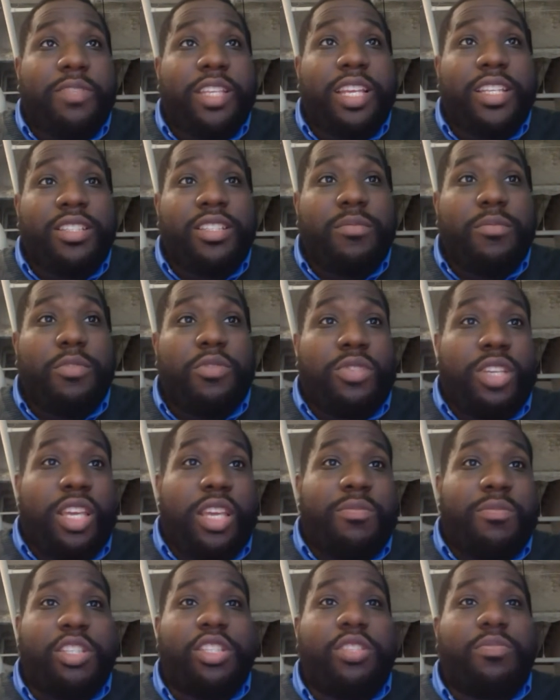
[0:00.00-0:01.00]
That's the most
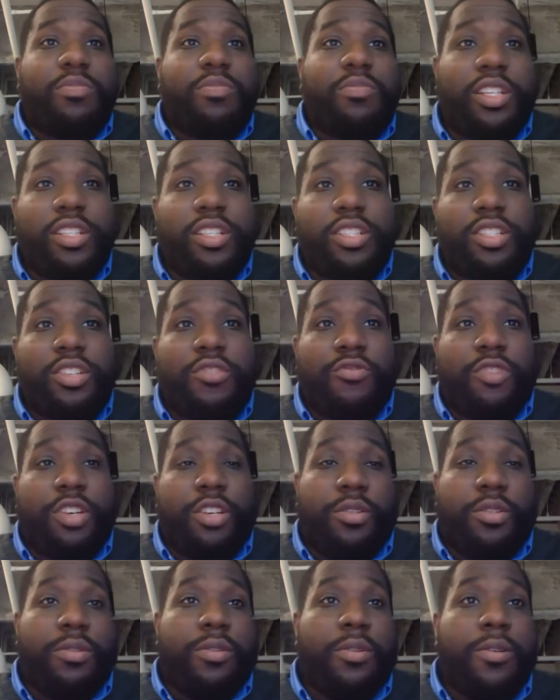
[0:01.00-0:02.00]
games he's played in his career.